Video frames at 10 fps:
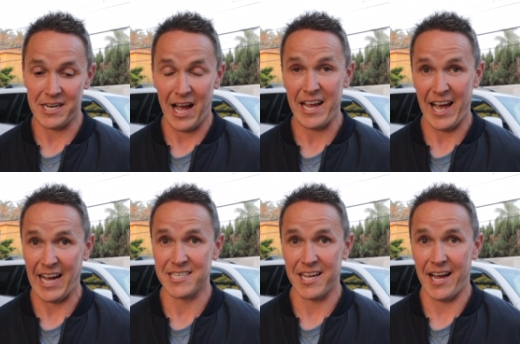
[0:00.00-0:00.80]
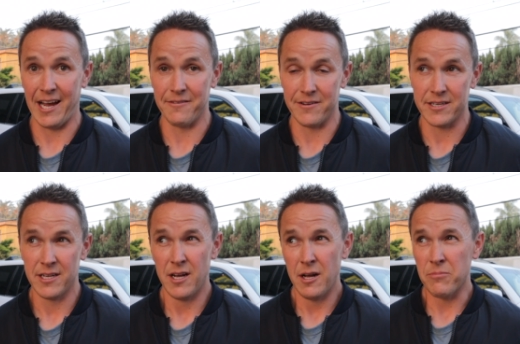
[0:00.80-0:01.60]
And I had to have it.
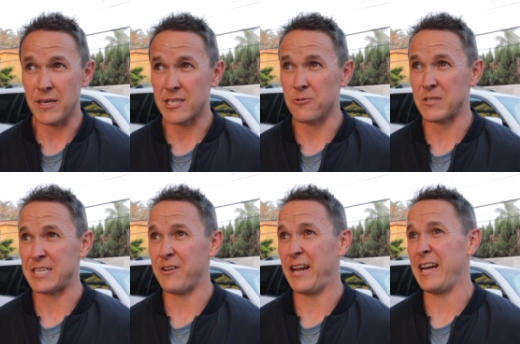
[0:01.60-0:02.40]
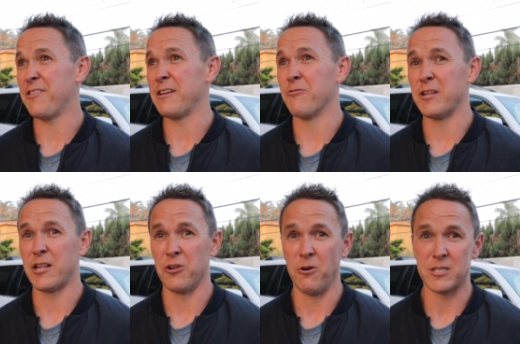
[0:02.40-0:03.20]
Plus, there wasn't anything really
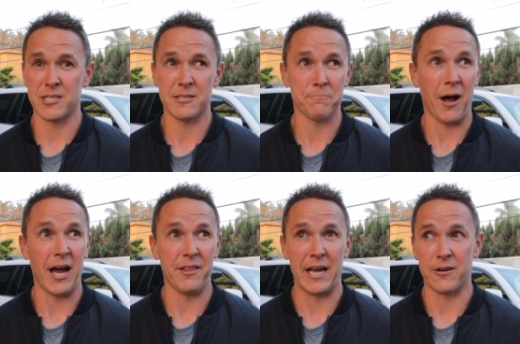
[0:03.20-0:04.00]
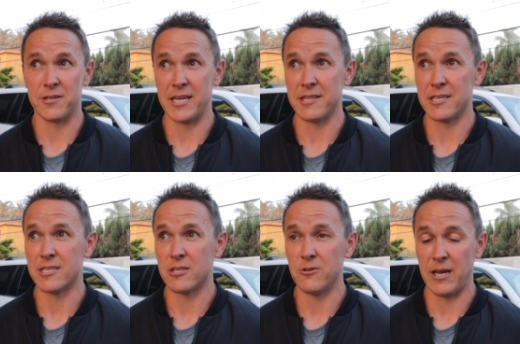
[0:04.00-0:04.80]
close by that I could take this
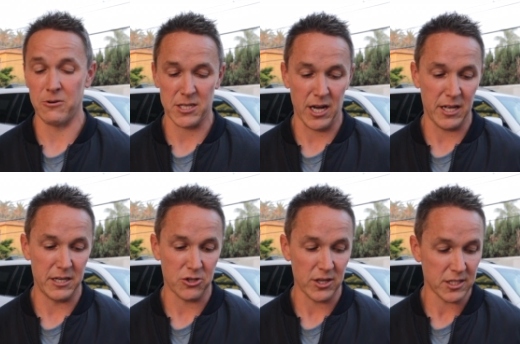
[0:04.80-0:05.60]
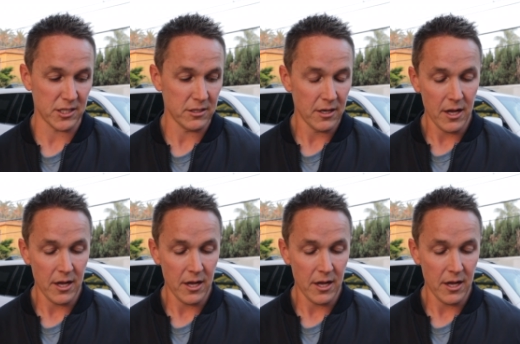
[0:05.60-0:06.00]
to that was kind of interesting.